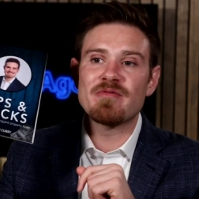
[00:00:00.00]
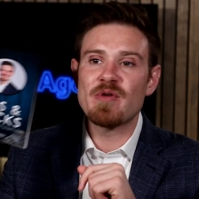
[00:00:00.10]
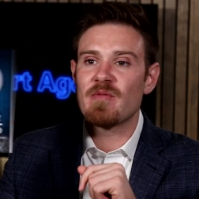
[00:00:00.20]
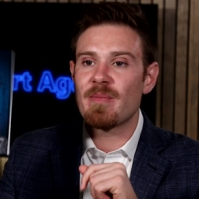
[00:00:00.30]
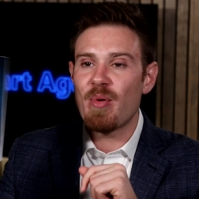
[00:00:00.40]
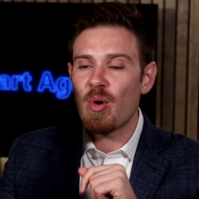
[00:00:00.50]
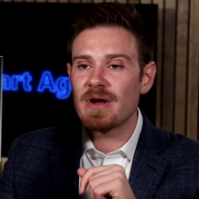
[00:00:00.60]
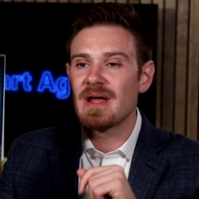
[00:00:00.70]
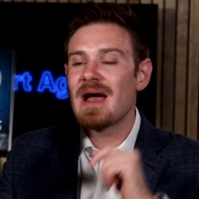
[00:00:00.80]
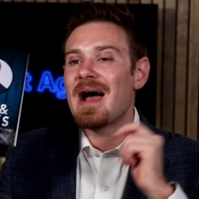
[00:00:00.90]
a free
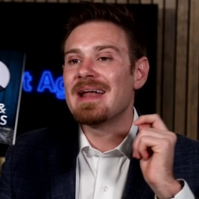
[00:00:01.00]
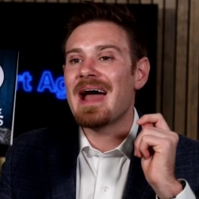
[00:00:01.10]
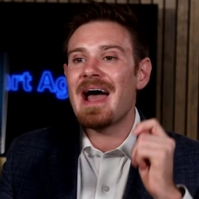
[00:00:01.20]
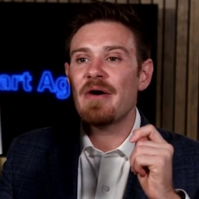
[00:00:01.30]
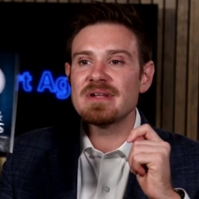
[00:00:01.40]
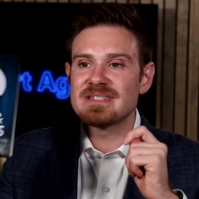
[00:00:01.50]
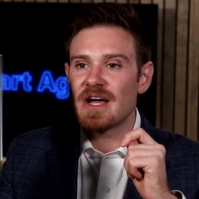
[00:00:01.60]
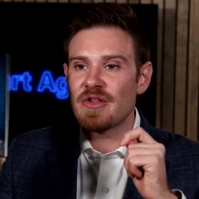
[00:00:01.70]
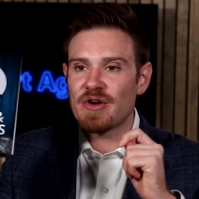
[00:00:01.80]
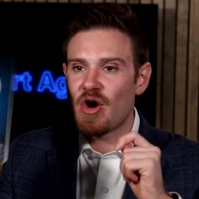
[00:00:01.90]
report on how to
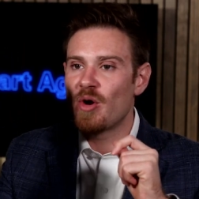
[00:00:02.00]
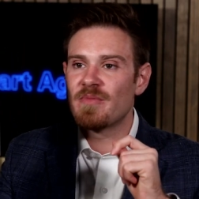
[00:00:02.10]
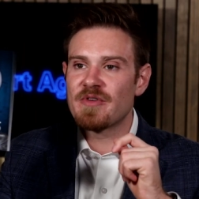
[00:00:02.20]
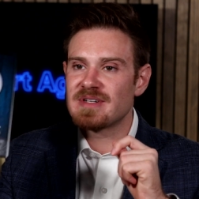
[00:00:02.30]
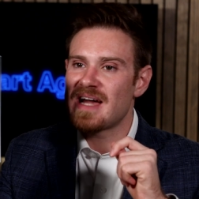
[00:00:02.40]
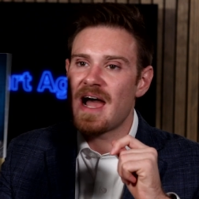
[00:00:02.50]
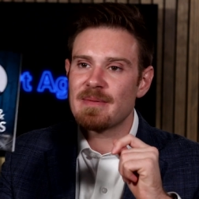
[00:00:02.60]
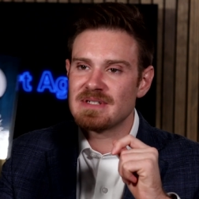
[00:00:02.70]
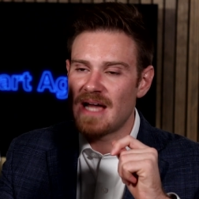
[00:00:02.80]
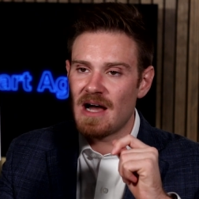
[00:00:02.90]
sell their home for
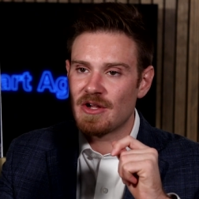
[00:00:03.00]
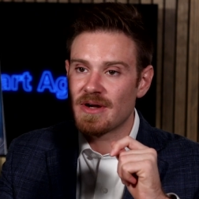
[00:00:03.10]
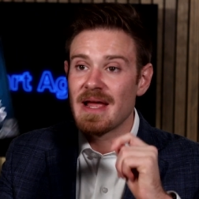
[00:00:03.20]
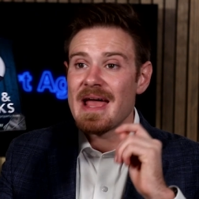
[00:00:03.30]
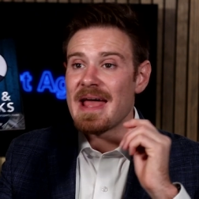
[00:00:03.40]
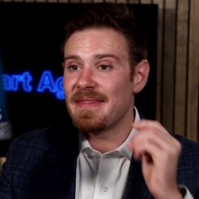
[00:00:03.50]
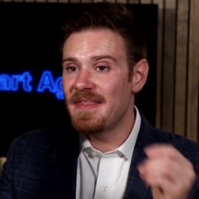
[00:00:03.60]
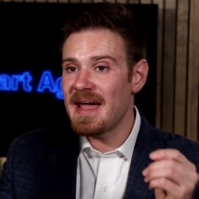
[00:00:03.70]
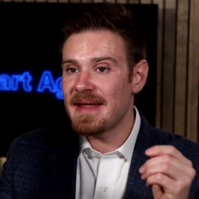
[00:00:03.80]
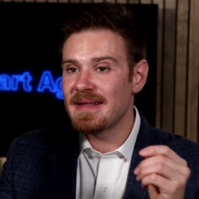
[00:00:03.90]
top dollar, and
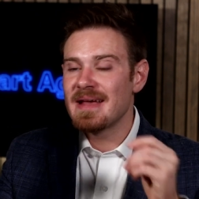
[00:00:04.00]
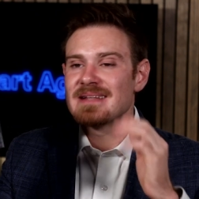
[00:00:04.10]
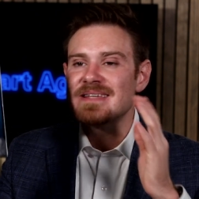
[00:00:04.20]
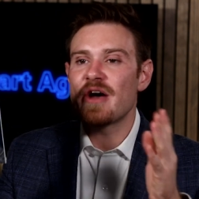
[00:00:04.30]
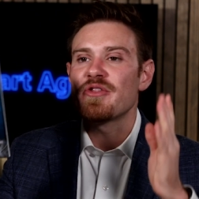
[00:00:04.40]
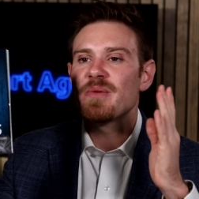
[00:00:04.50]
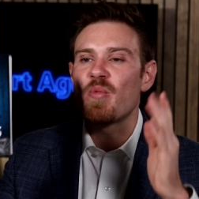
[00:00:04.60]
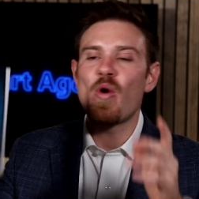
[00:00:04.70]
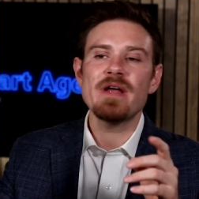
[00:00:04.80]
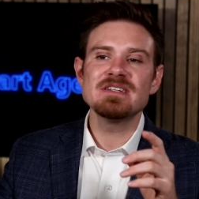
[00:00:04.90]
then tell
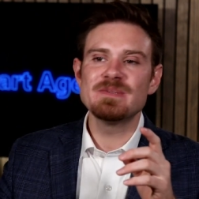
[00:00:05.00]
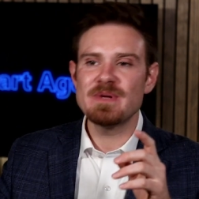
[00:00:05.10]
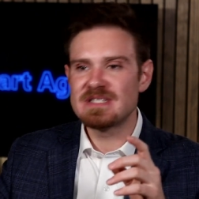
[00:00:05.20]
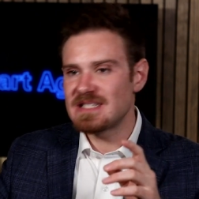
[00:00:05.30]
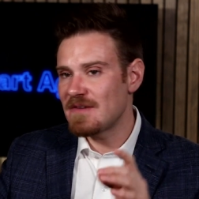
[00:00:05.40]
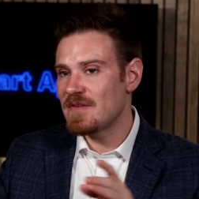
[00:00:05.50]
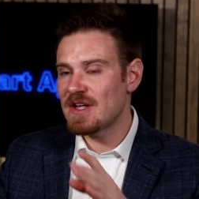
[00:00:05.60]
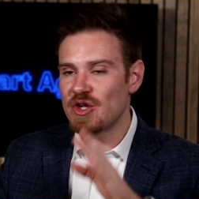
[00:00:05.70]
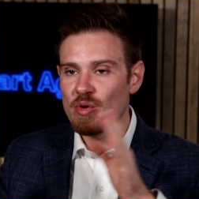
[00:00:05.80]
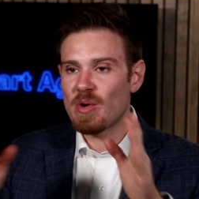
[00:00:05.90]
them one
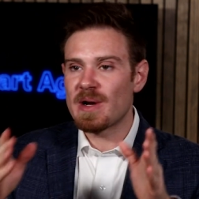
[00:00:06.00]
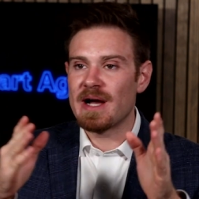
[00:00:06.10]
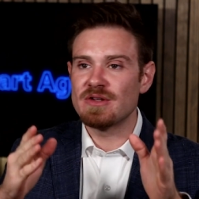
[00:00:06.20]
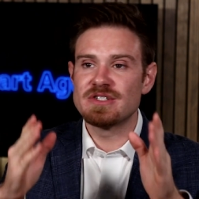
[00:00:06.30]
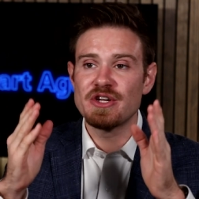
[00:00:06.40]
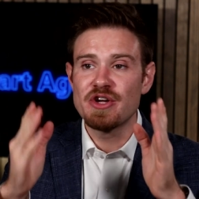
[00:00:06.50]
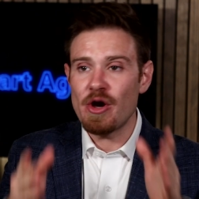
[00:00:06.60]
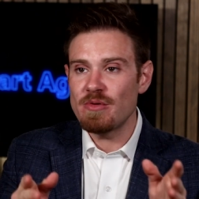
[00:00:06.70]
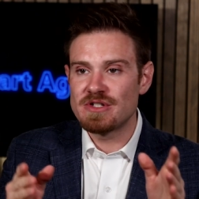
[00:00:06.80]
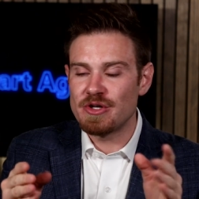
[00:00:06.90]
specific URL to
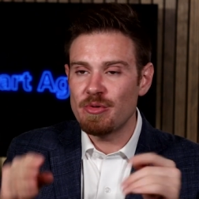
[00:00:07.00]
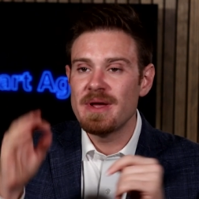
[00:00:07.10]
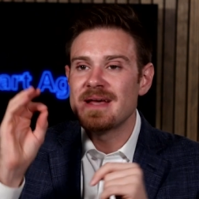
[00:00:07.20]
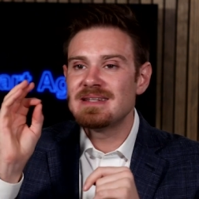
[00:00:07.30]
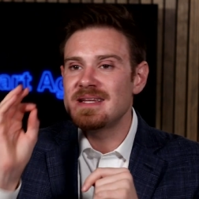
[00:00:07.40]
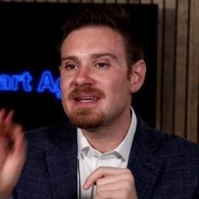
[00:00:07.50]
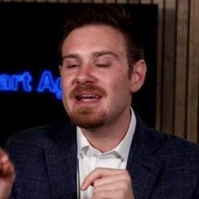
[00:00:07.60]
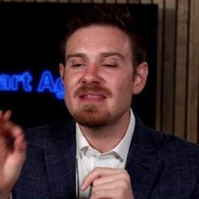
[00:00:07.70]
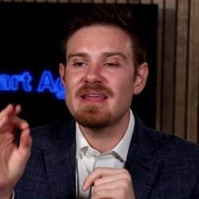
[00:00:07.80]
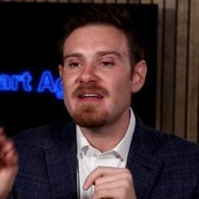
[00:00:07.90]
go to to
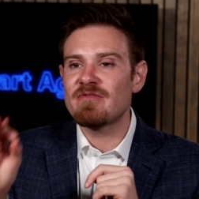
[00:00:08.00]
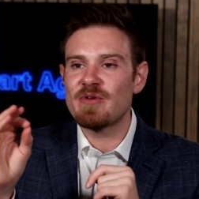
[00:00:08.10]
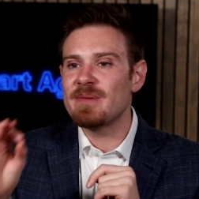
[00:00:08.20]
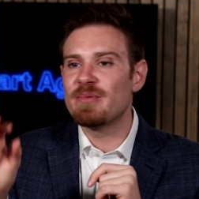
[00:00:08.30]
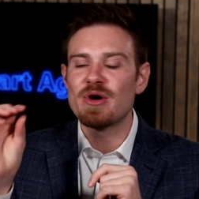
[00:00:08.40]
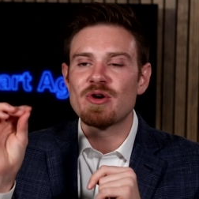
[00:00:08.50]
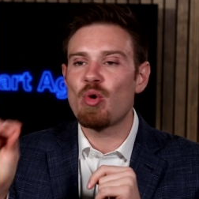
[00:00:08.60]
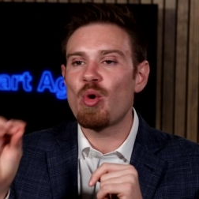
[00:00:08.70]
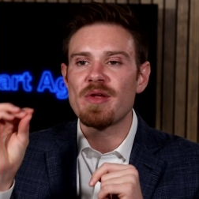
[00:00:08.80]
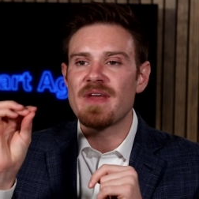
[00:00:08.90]
get that free book
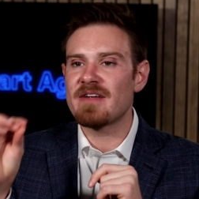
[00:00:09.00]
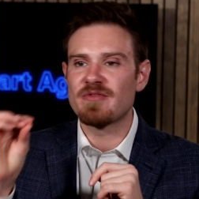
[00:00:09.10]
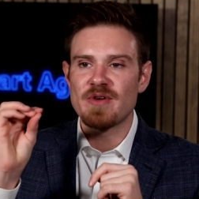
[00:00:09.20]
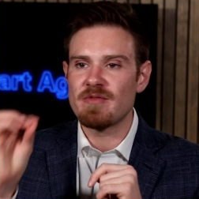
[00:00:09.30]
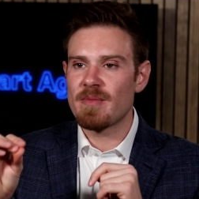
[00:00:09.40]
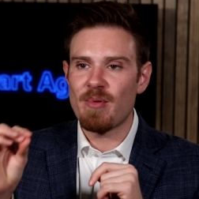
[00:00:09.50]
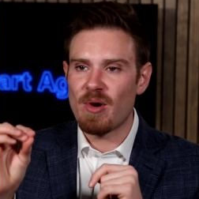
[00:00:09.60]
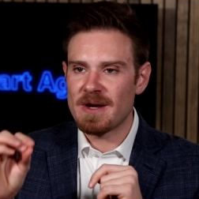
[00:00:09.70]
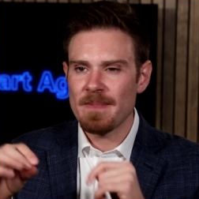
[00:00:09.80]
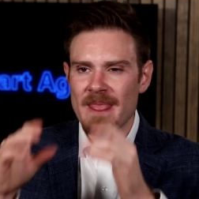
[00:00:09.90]
or that free report.